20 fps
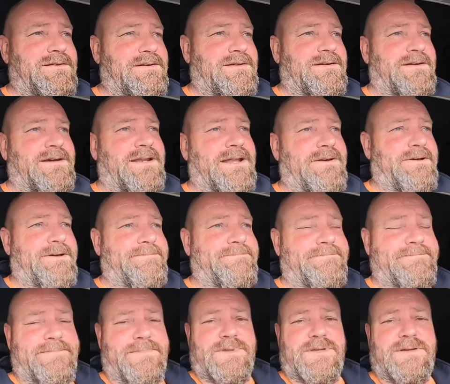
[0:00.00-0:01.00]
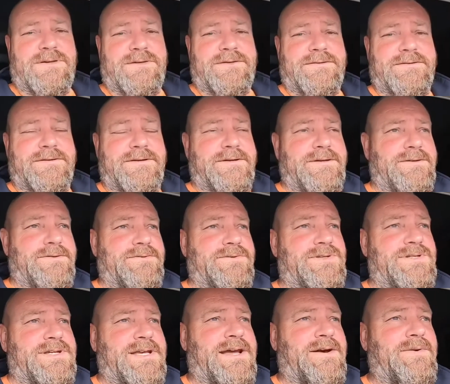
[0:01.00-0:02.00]
Anyway,
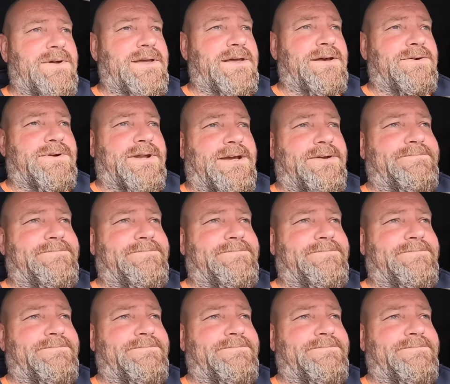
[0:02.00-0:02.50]
see how we go now.